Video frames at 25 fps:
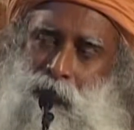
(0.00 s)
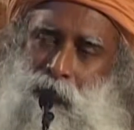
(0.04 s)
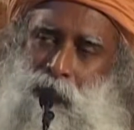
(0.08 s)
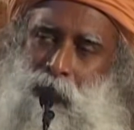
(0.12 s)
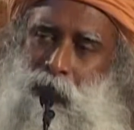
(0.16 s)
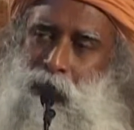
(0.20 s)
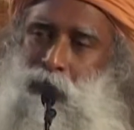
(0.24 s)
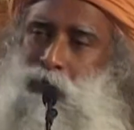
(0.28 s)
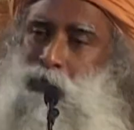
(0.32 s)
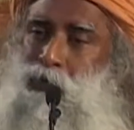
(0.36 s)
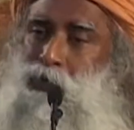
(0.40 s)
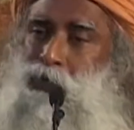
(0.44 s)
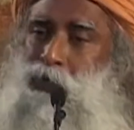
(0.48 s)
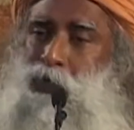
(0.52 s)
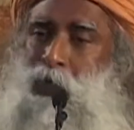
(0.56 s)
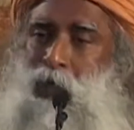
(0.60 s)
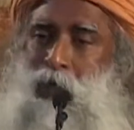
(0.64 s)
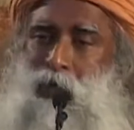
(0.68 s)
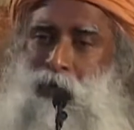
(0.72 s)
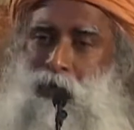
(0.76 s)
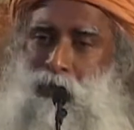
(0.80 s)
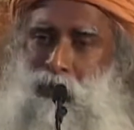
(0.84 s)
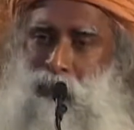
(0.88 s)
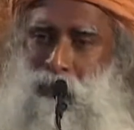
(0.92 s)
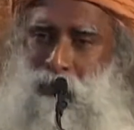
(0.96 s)
the two
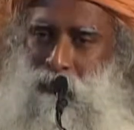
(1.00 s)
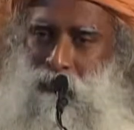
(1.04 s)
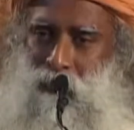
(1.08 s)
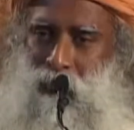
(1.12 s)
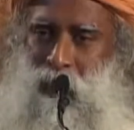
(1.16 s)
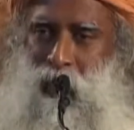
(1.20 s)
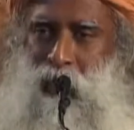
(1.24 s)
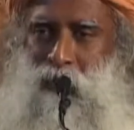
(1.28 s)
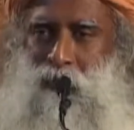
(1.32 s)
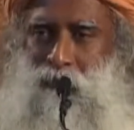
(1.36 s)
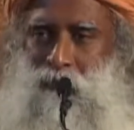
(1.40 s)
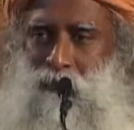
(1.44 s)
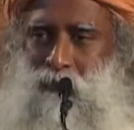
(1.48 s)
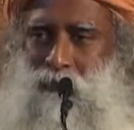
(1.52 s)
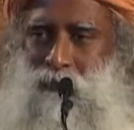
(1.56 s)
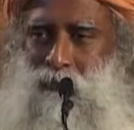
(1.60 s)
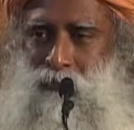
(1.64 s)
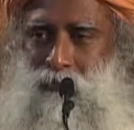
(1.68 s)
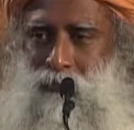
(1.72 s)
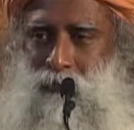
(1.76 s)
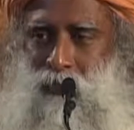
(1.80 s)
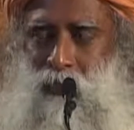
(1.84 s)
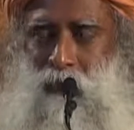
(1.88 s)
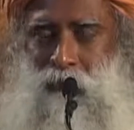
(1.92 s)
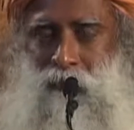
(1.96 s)
ends of
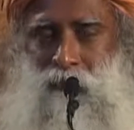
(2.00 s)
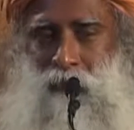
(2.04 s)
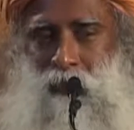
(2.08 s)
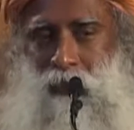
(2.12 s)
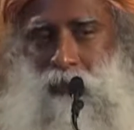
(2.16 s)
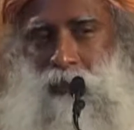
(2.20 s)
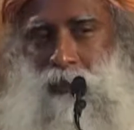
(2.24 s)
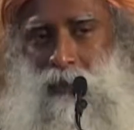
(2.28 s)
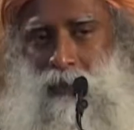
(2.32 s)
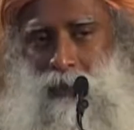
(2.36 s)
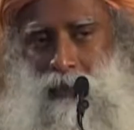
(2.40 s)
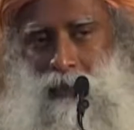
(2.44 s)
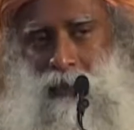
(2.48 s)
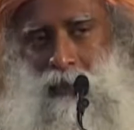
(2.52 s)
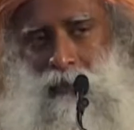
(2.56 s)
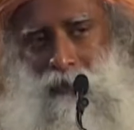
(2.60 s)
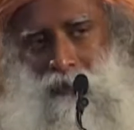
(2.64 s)
life are fixed.